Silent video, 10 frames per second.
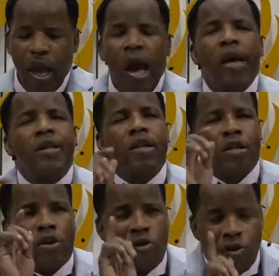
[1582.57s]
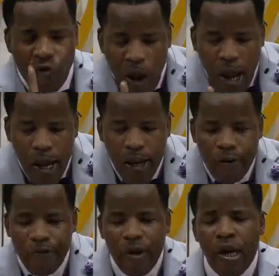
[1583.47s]
and then
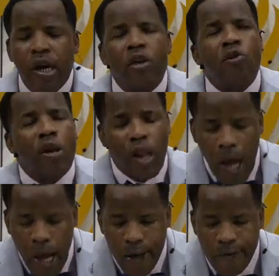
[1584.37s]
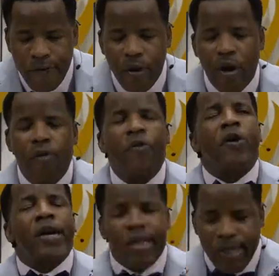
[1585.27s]
strive in your life for
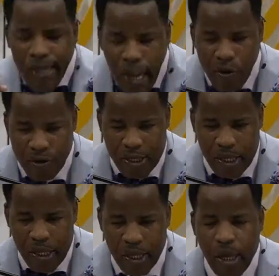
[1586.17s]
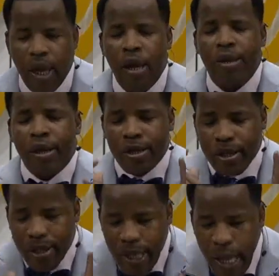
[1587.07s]
integrity the
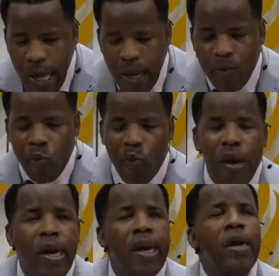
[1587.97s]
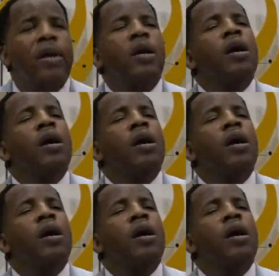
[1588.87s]
same way